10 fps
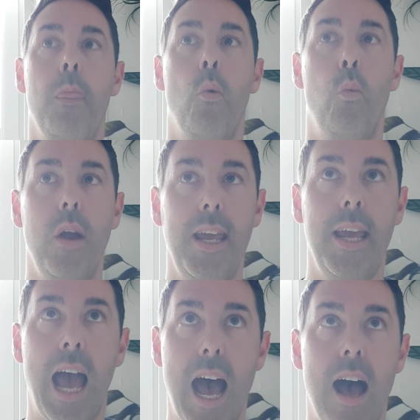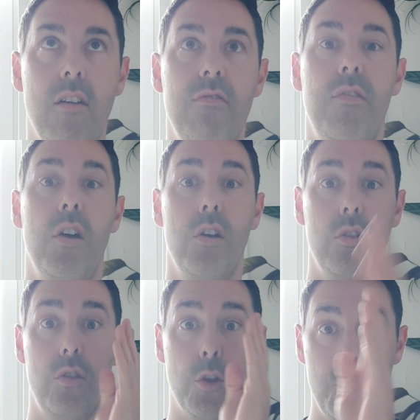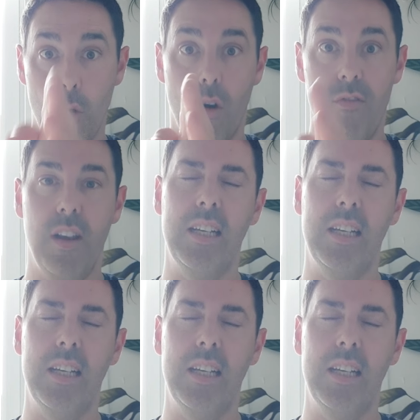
we have the north.